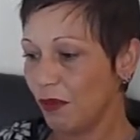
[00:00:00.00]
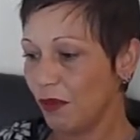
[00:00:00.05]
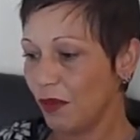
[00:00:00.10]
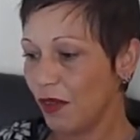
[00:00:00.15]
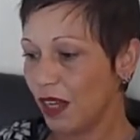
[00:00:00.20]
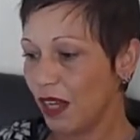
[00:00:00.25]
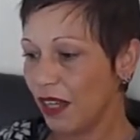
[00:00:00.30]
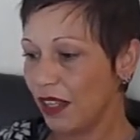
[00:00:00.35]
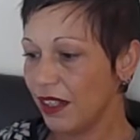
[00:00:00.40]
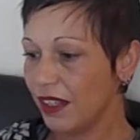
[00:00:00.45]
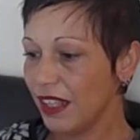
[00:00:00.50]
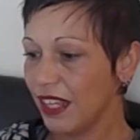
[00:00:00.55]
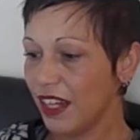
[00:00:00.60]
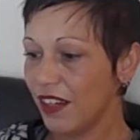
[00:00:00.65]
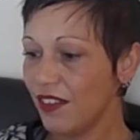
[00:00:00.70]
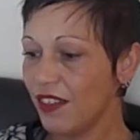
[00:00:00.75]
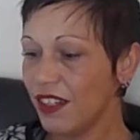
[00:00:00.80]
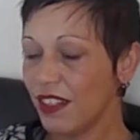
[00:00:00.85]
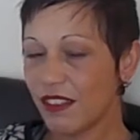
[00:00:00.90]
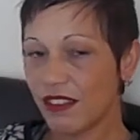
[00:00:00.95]
and
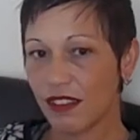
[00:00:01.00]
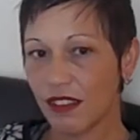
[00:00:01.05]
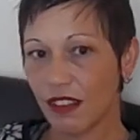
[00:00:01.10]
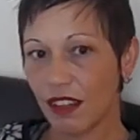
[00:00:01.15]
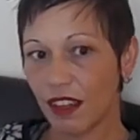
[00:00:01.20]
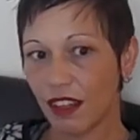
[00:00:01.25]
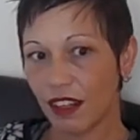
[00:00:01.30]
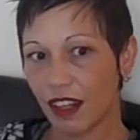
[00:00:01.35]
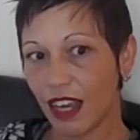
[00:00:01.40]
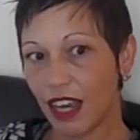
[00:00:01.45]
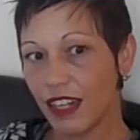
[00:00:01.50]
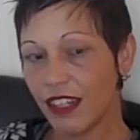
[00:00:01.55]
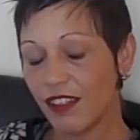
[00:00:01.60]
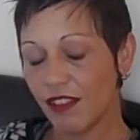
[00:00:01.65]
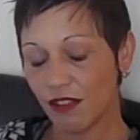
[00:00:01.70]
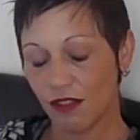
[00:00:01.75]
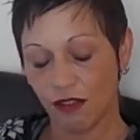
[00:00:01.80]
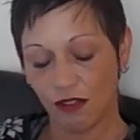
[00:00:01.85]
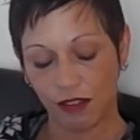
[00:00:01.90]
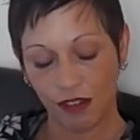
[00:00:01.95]
there is a
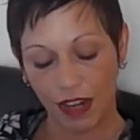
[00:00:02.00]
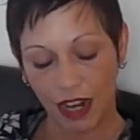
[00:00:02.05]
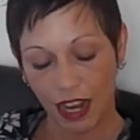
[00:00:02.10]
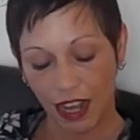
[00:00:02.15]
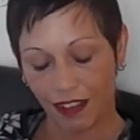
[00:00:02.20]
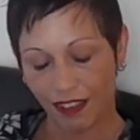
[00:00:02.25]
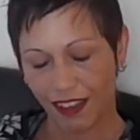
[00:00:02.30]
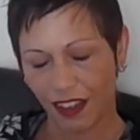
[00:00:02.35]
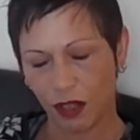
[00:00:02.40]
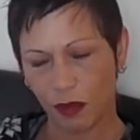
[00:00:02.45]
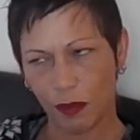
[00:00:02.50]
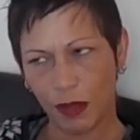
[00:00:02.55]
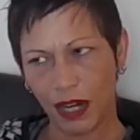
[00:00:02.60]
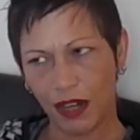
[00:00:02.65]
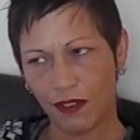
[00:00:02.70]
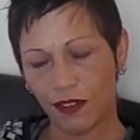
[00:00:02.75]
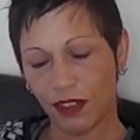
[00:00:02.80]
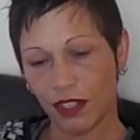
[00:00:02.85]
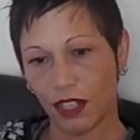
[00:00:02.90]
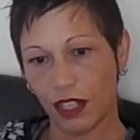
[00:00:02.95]
case law out there
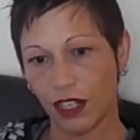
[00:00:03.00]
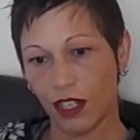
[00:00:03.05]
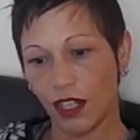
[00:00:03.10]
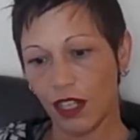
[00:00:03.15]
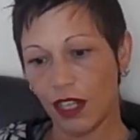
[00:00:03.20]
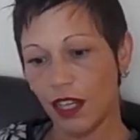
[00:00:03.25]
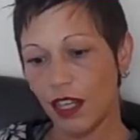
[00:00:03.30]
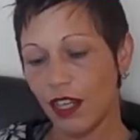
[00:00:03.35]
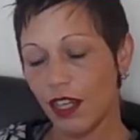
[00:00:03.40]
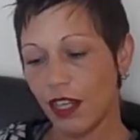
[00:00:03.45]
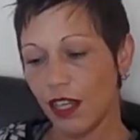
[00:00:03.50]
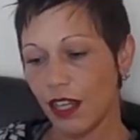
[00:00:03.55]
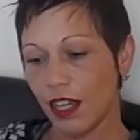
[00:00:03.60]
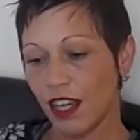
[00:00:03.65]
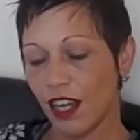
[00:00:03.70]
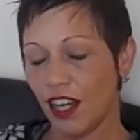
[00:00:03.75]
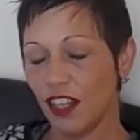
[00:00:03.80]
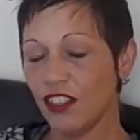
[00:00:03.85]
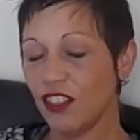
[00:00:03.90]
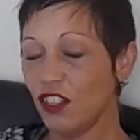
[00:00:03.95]
apparently,
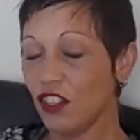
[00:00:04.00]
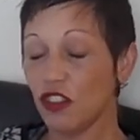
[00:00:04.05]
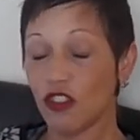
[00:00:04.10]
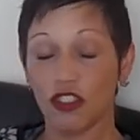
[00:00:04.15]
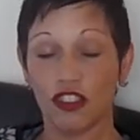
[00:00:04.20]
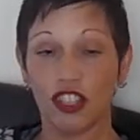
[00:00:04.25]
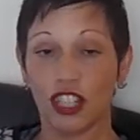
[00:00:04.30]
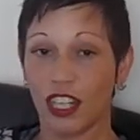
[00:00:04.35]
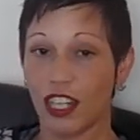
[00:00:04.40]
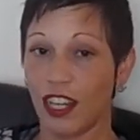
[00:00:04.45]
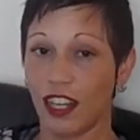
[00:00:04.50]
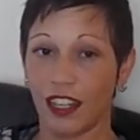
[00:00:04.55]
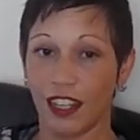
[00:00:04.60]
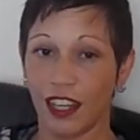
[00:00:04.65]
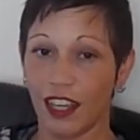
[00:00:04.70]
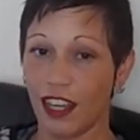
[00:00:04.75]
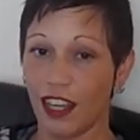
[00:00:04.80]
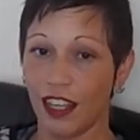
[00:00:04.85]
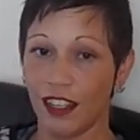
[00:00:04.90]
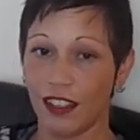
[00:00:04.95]
and you've got to check out Get
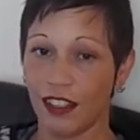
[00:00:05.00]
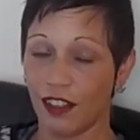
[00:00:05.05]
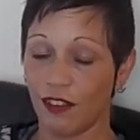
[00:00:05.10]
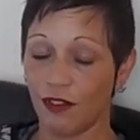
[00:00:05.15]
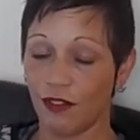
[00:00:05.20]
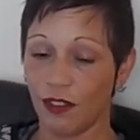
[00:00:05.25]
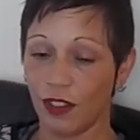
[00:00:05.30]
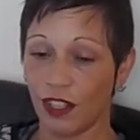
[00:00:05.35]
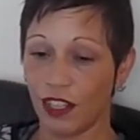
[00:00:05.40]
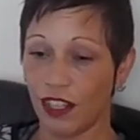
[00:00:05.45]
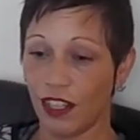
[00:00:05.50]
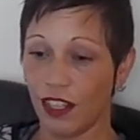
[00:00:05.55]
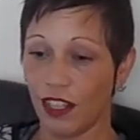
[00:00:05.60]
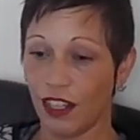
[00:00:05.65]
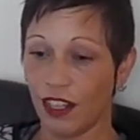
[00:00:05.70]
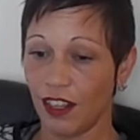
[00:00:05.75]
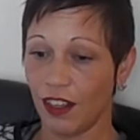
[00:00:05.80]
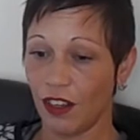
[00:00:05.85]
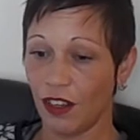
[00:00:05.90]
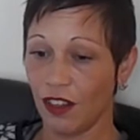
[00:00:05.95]
Out of Debt Free.
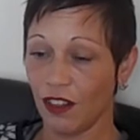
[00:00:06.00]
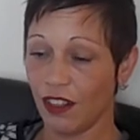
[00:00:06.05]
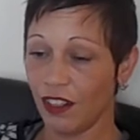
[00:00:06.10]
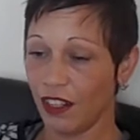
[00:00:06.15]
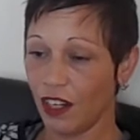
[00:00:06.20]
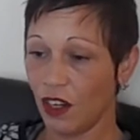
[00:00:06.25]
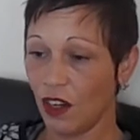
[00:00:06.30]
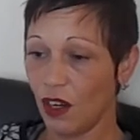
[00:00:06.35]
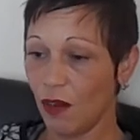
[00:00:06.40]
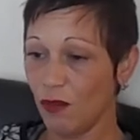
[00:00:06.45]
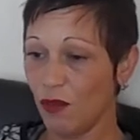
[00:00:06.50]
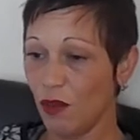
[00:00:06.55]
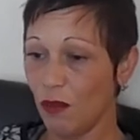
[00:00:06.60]
You know, I'm